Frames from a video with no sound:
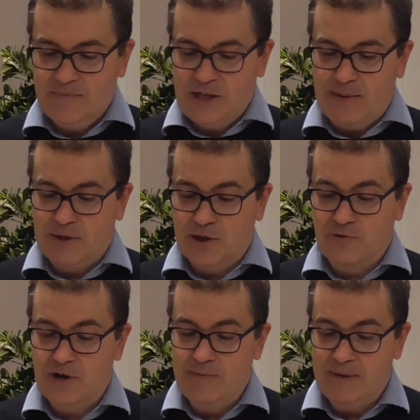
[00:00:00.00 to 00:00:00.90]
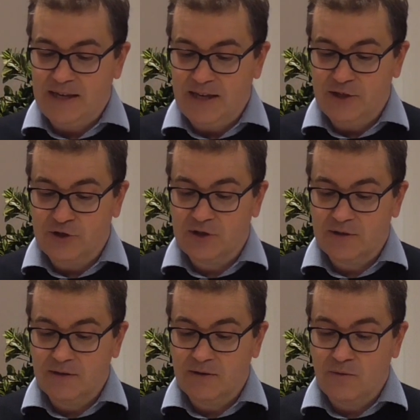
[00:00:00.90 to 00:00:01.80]
Chapter 3 begins
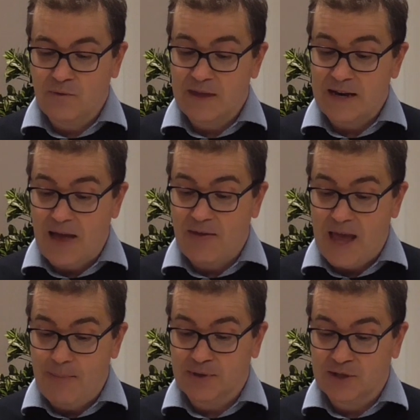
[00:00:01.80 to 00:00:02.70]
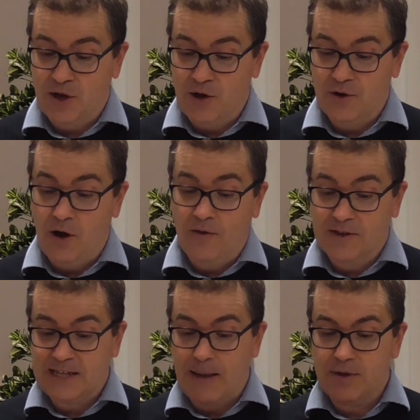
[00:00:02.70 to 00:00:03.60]
with another episode on
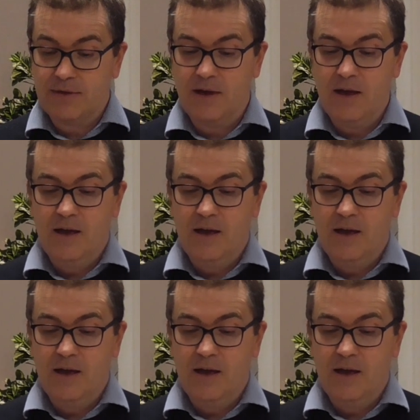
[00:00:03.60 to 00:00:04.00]
the Sabbath